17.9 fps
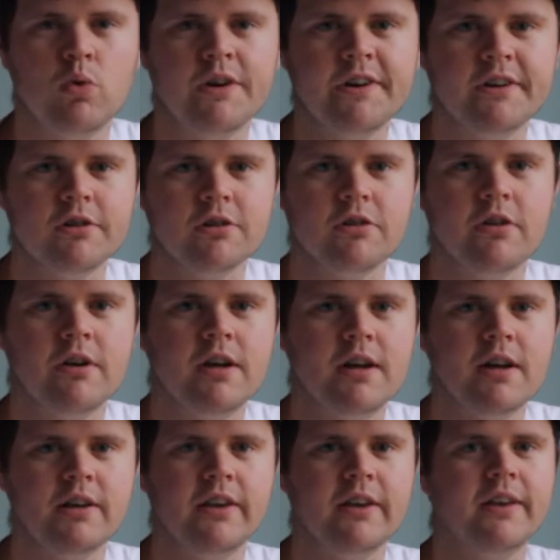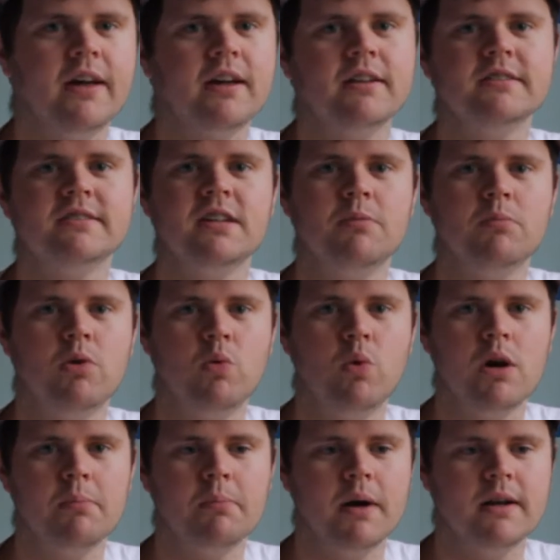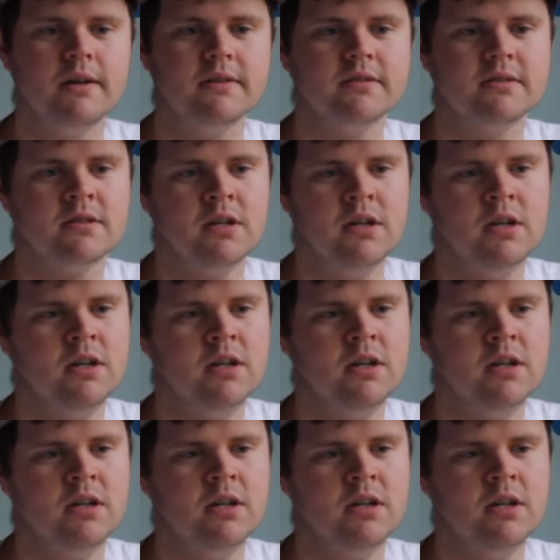white or gray, and then that can set my white balance.